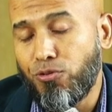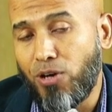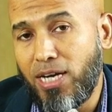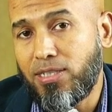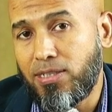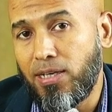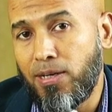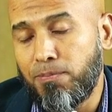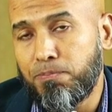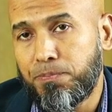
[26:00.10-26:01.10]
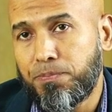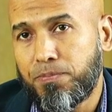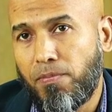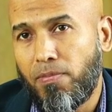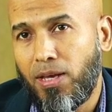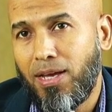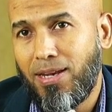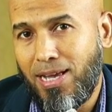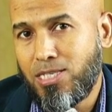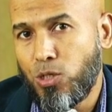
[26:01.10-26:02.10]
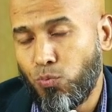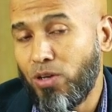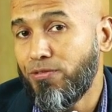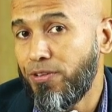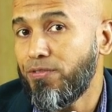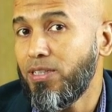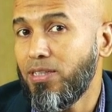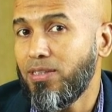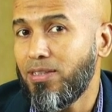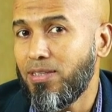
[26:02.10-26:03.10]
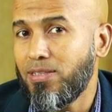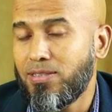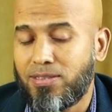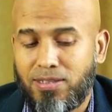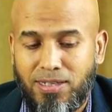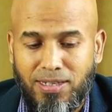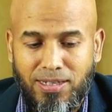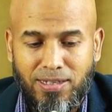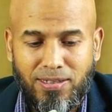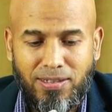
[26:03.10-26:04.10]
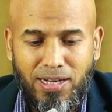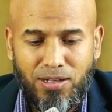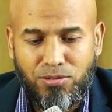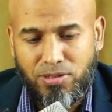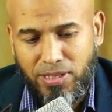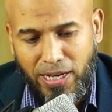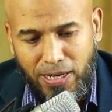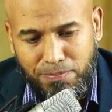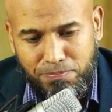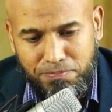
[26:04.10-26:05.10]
write less than 150, there is, I would say,